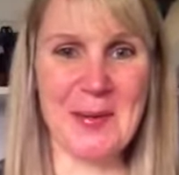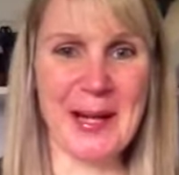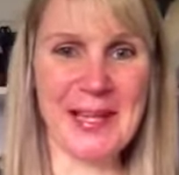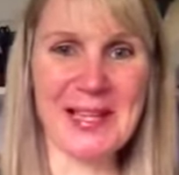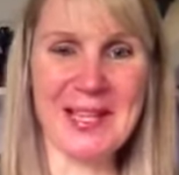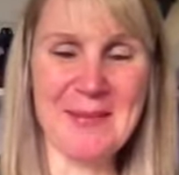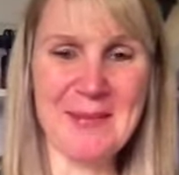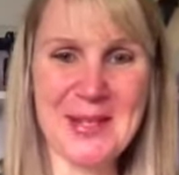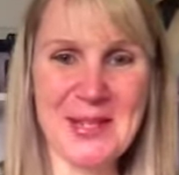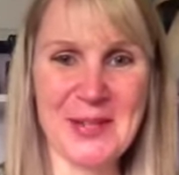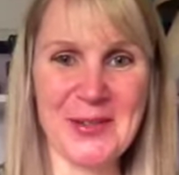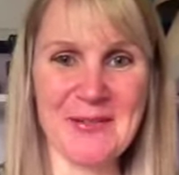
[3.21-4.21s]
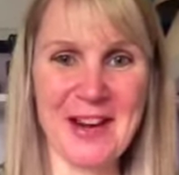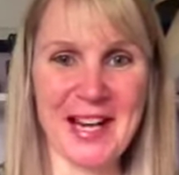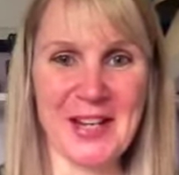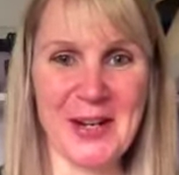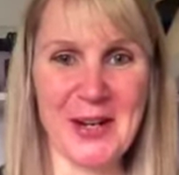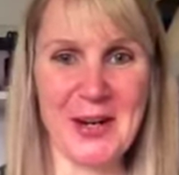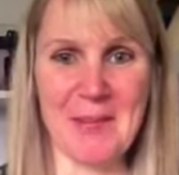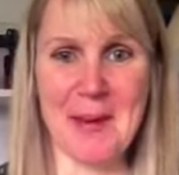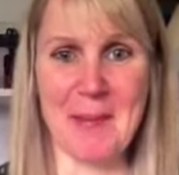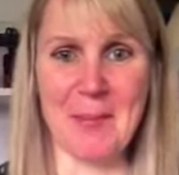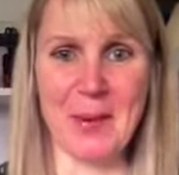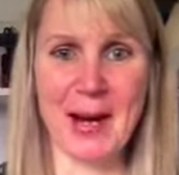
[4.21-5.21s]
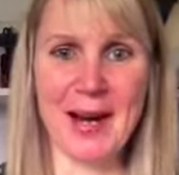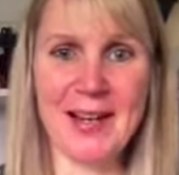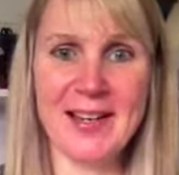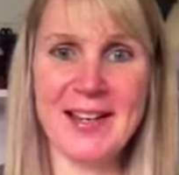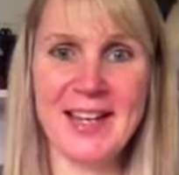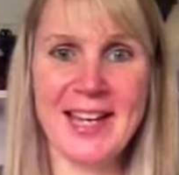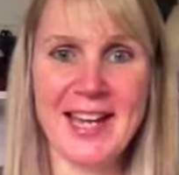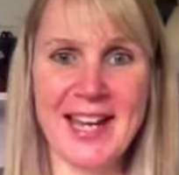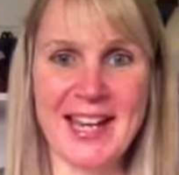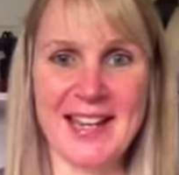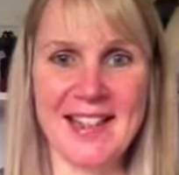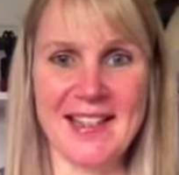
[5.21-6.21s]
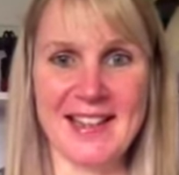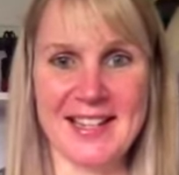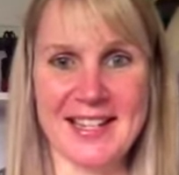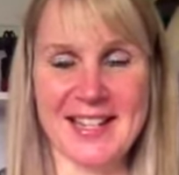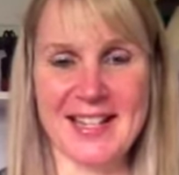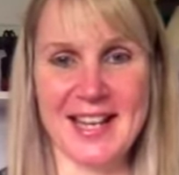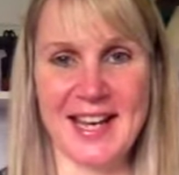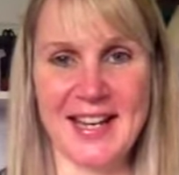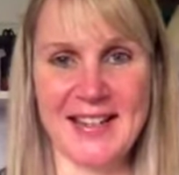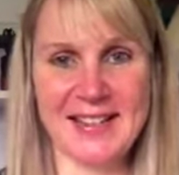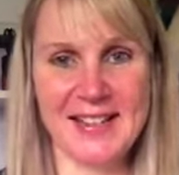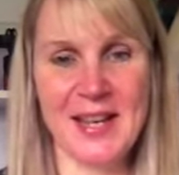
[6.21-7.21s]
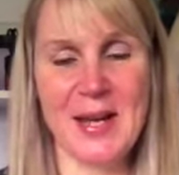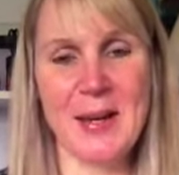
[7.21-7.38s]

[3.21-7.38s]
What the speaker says: welcome to Write Your Memoir in 30 Days.